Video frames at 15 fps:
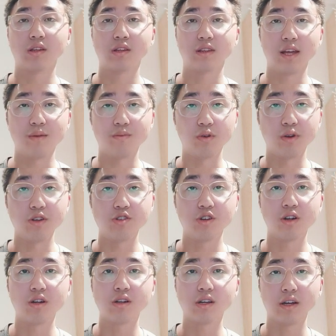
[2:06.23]

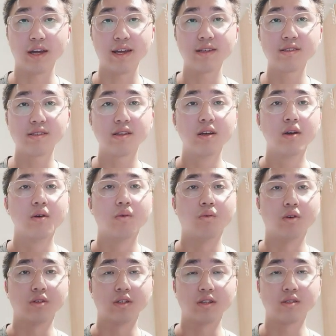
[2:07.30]
temperature case
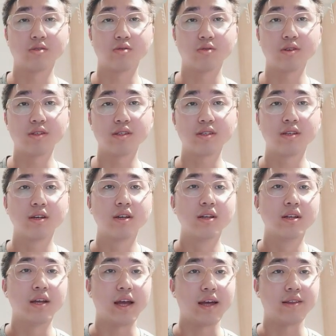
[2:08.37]
water streets,
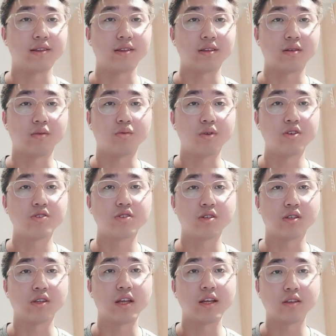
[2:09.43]
and which
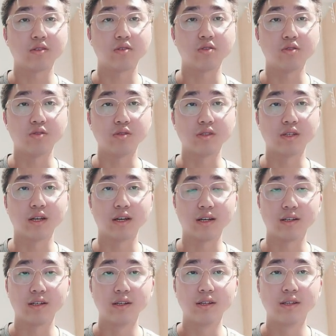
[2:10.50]
lead to
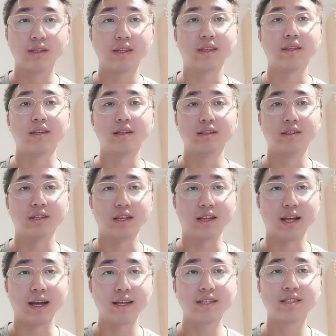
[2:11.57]
the
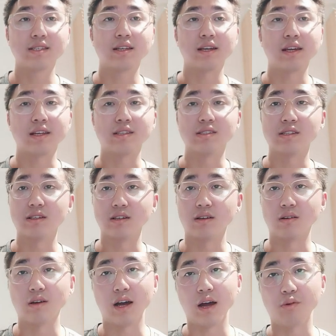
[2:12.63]
declines in
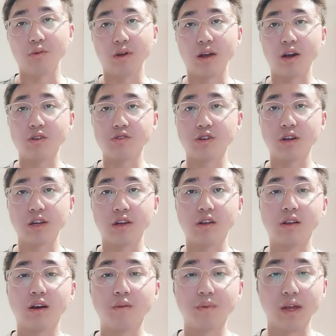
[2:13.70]
the agriculture
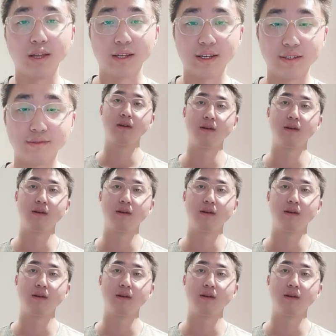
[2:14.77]
economic.